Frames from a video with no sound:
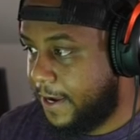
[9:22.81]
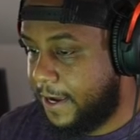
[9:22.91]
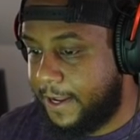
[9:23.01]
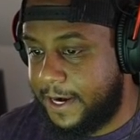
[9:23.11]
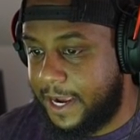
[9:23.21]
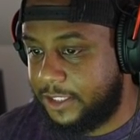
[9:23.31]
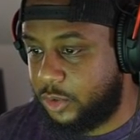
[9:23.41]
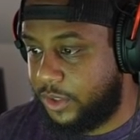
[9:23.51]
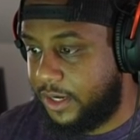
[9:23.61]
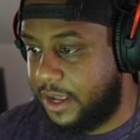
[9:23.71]
Uh,
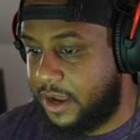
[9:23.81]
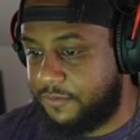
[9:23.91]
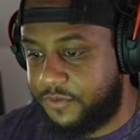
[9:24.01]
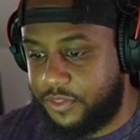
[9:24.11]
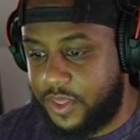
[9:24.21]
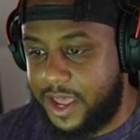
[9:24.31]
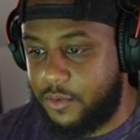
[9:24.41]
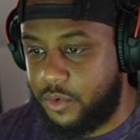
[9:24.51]
929 for that